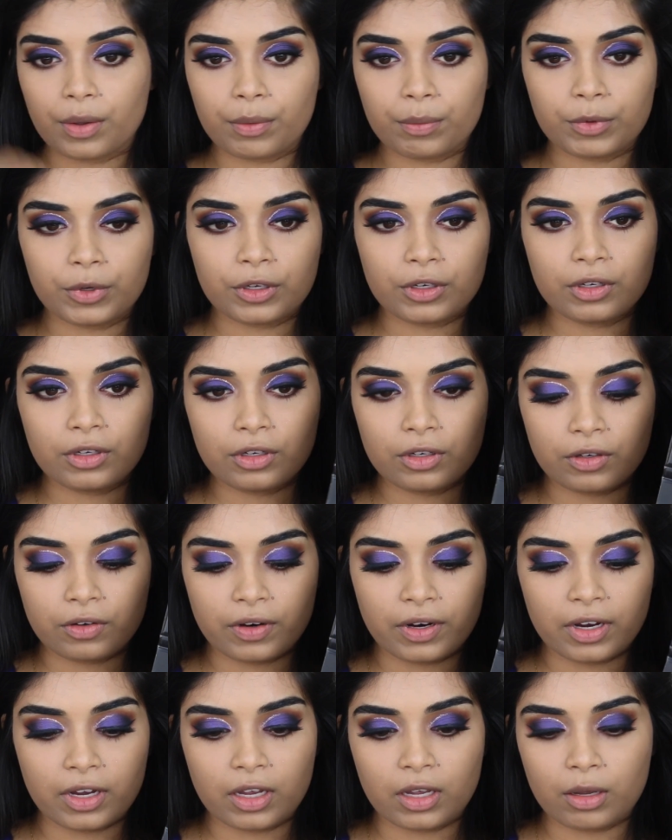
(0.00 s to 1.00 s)
I'm gonna
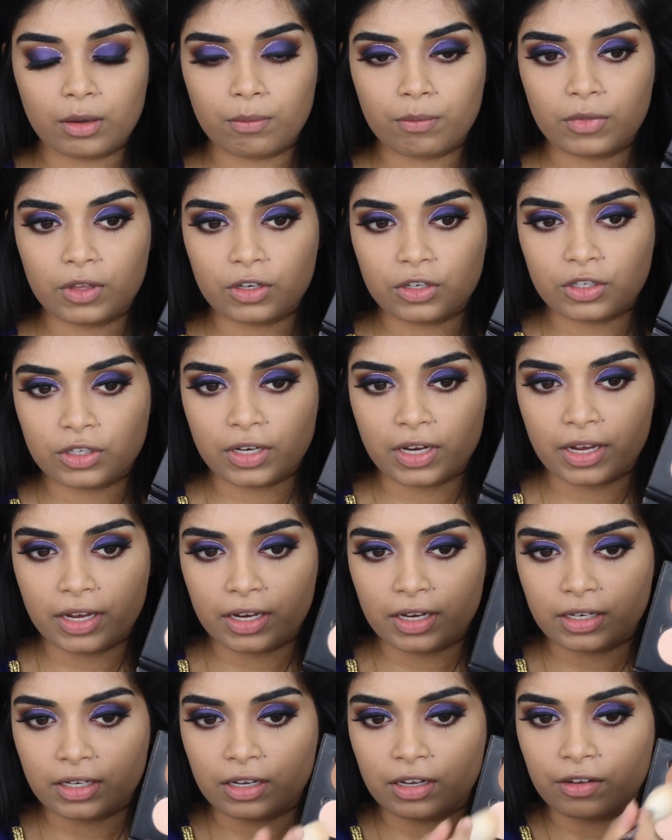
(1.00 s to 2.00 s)
grab the
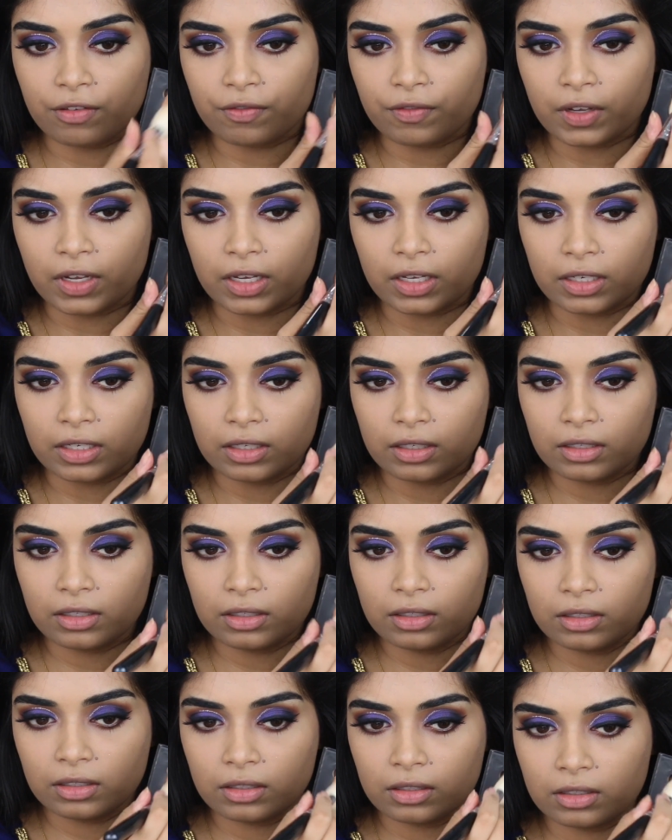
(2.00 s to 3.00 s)
shade
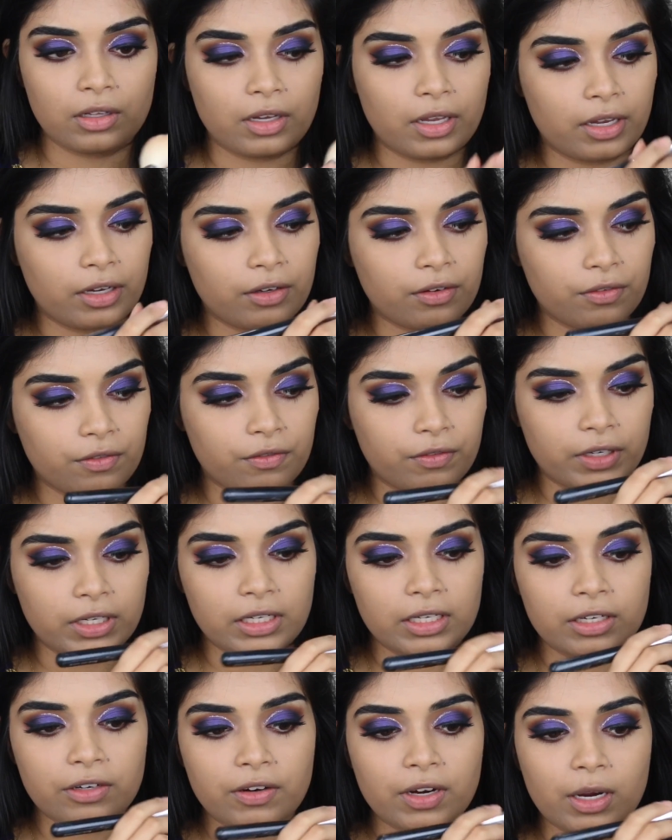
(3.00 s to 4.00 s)
Havana. Like
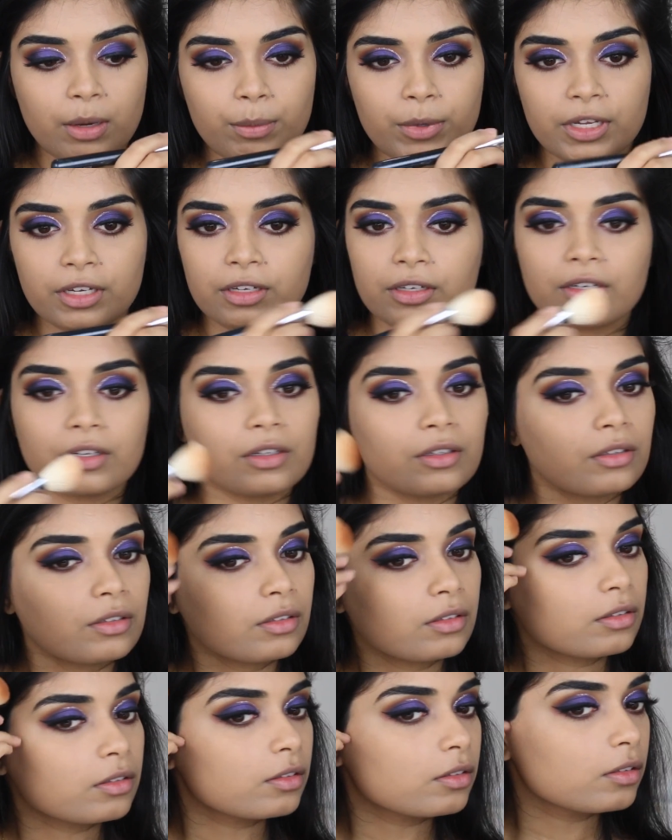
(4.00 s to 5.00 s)
really grab it, you know?